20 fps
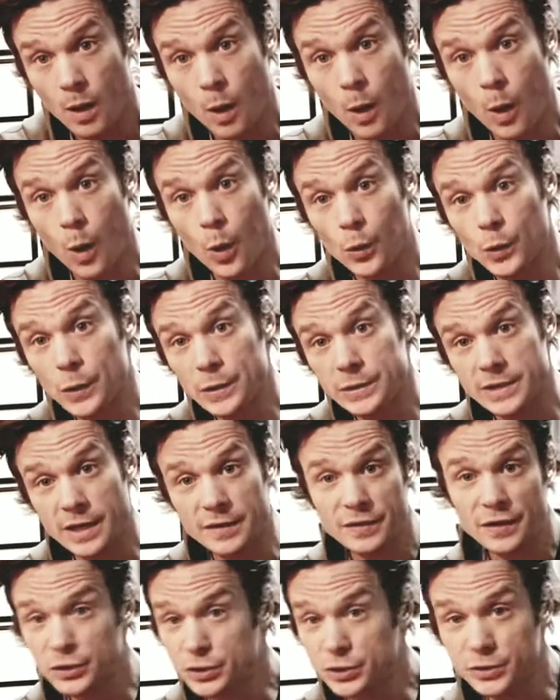Owners, I
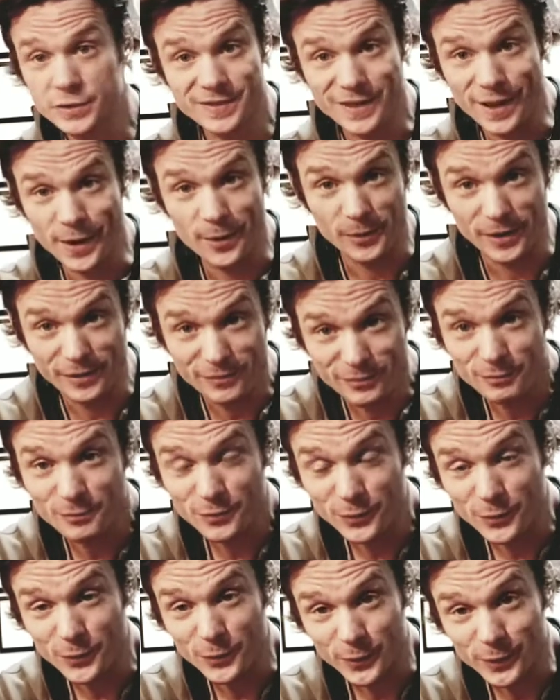think, should stay away from
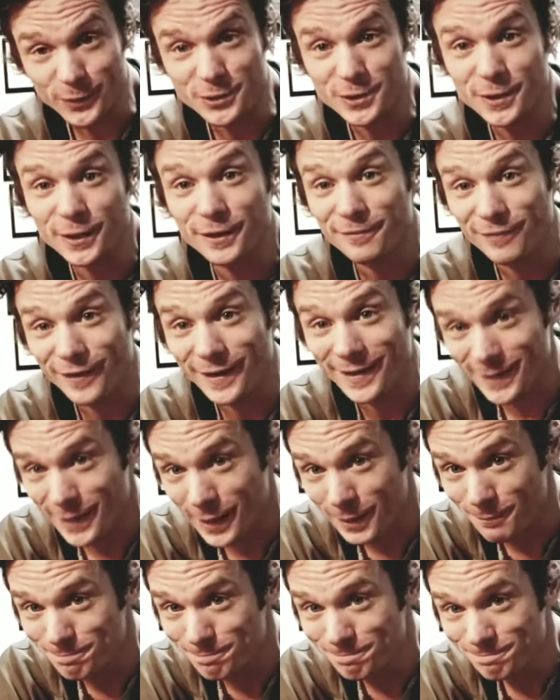food because you're going to fuck it
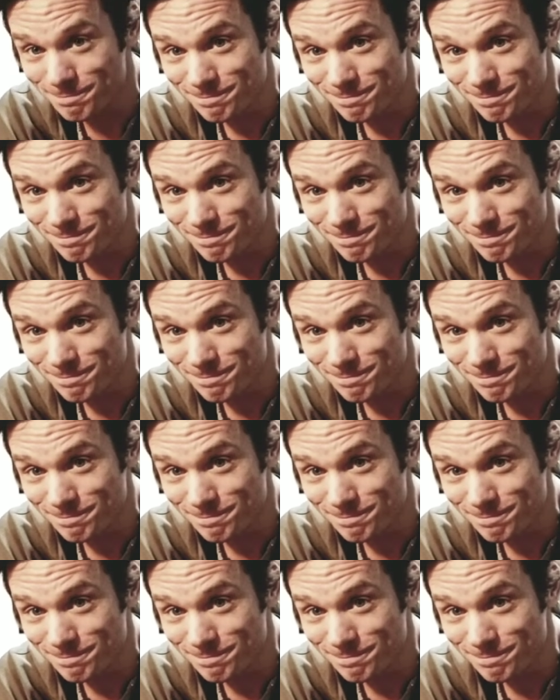up.